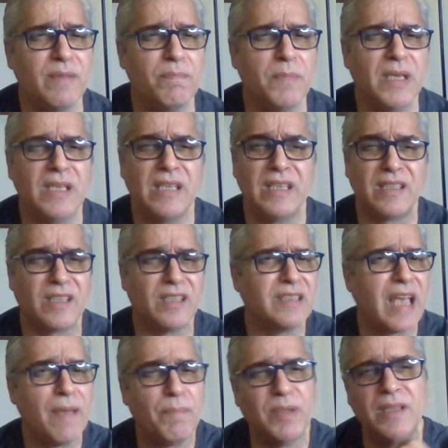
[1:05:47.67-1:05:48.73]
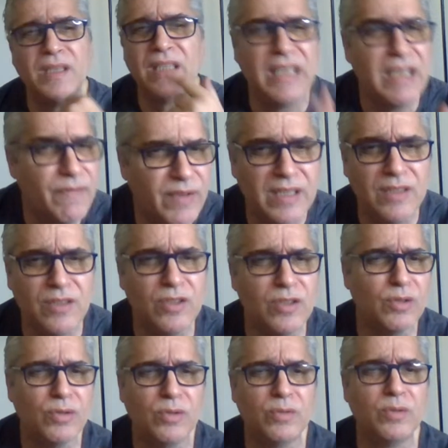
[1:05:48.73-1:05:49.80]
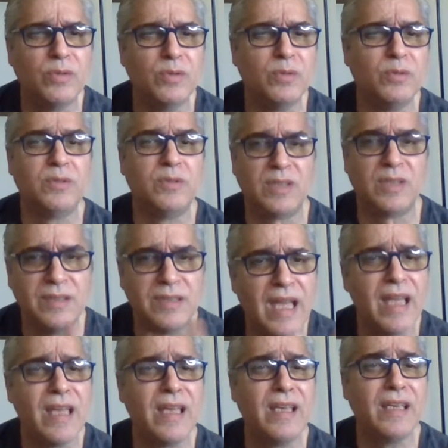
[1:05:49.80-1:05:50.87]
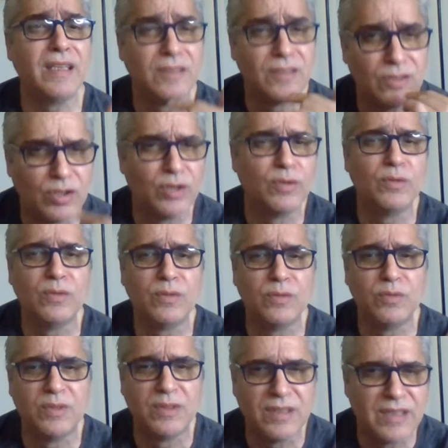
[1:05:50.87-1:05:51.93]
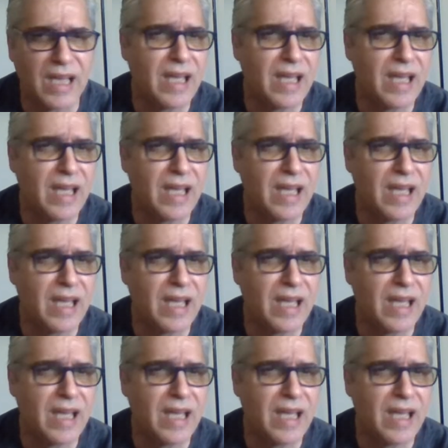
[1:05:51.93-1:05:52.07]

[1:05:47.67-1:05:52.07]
Believe in me, because I believe in you tonight.